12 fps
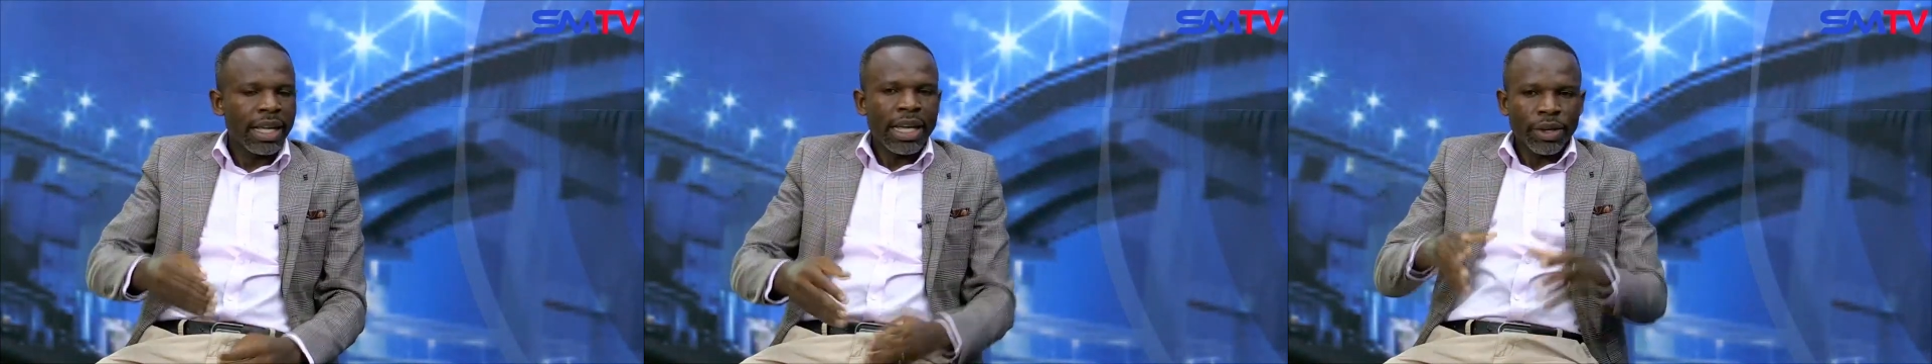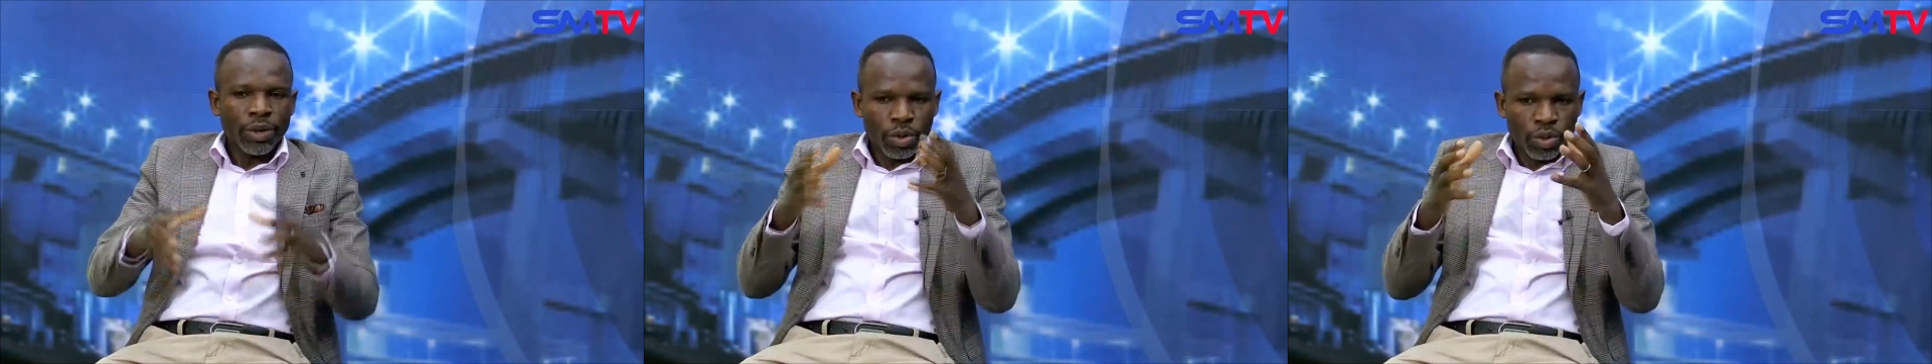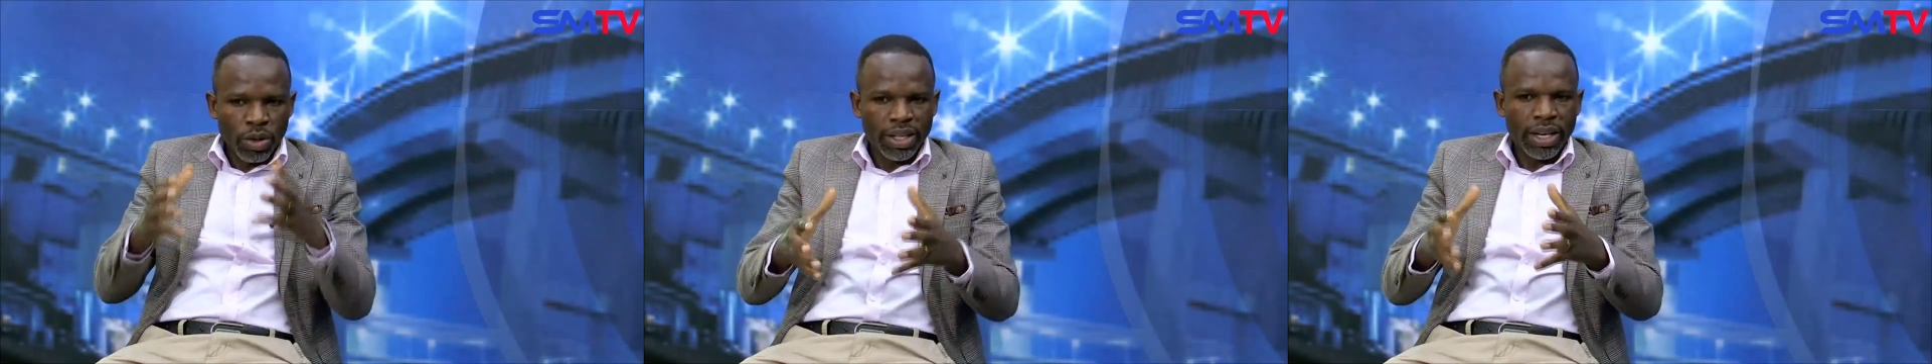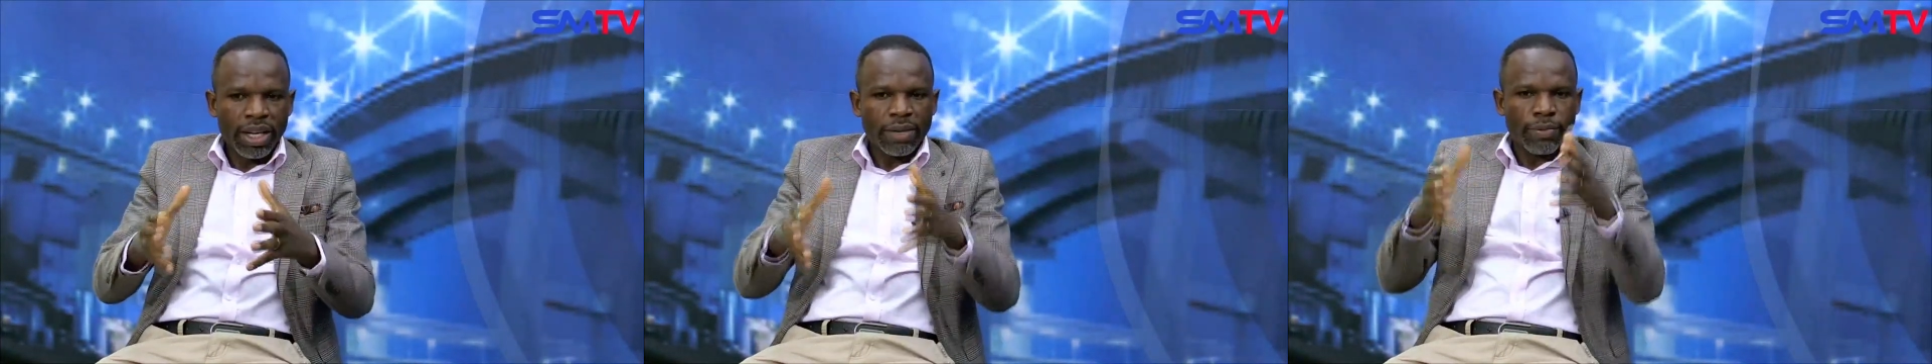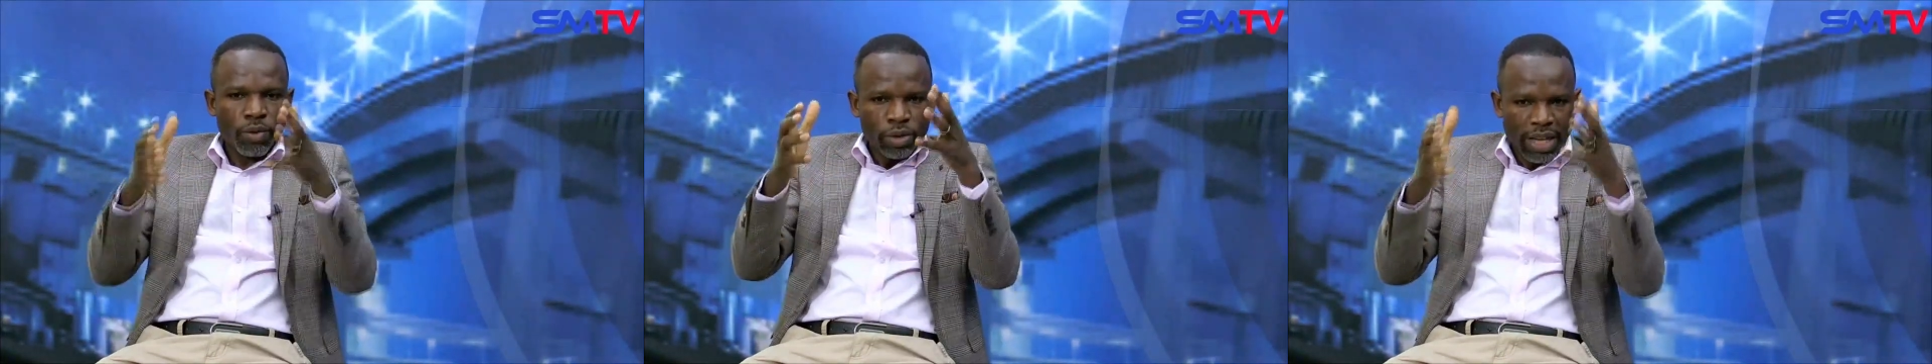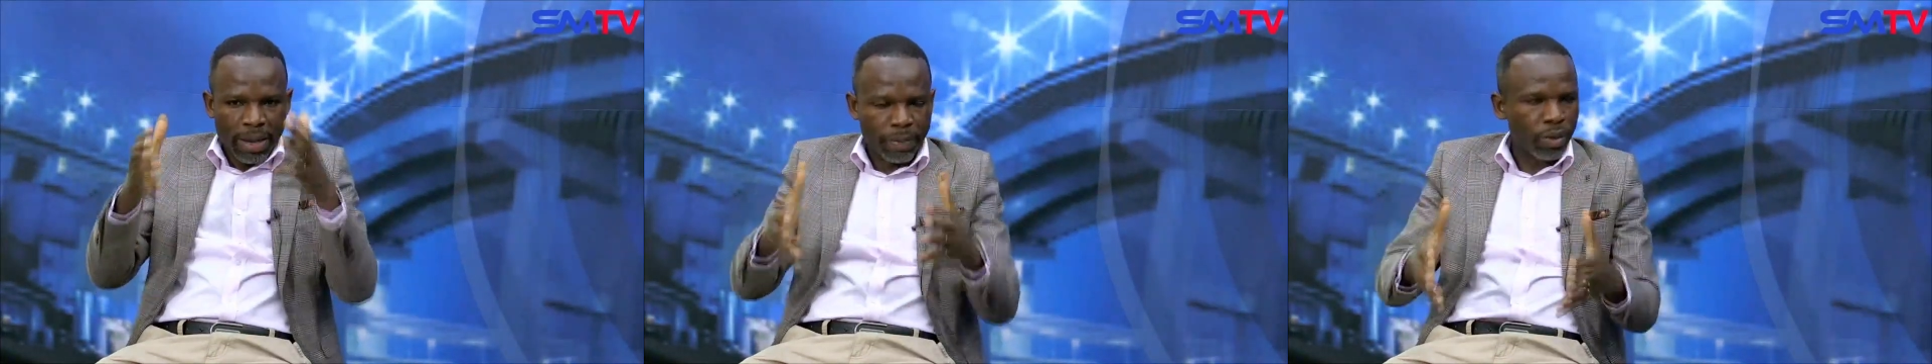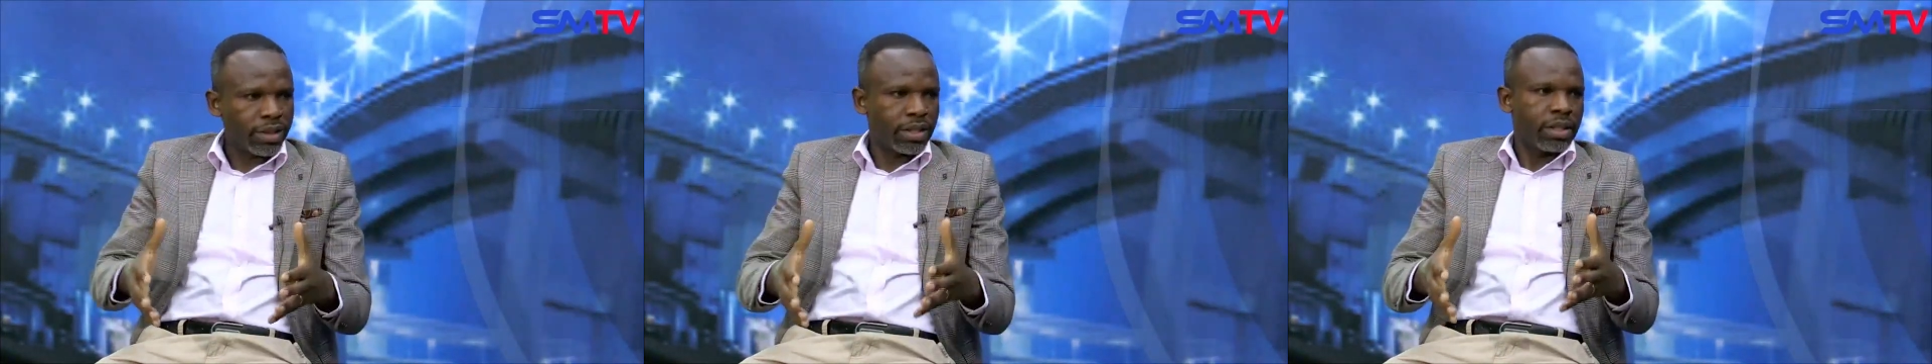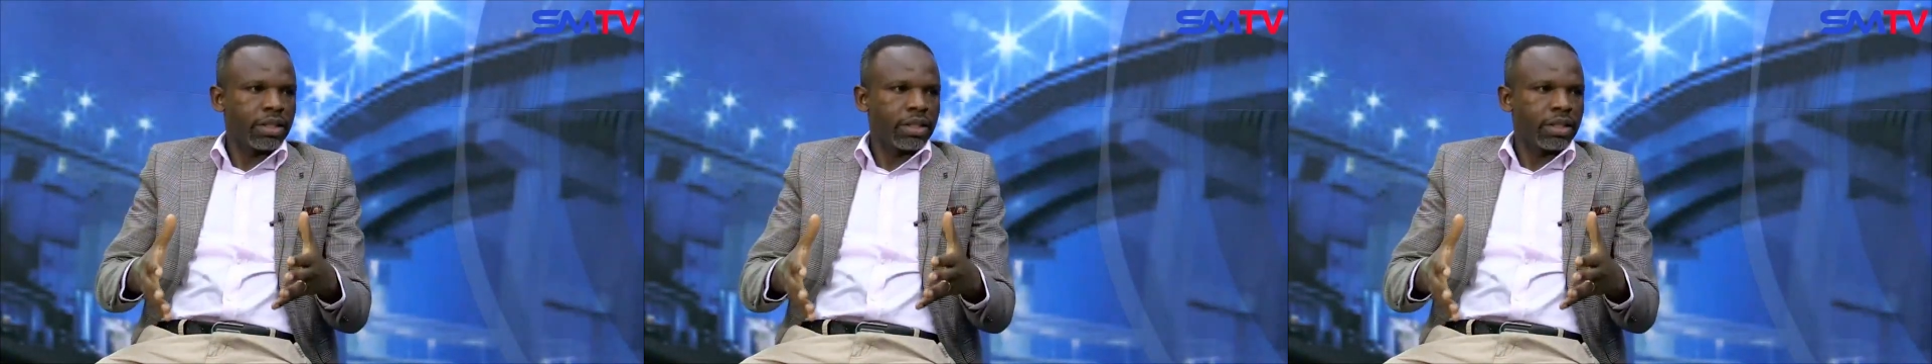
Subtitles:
you don't get the full support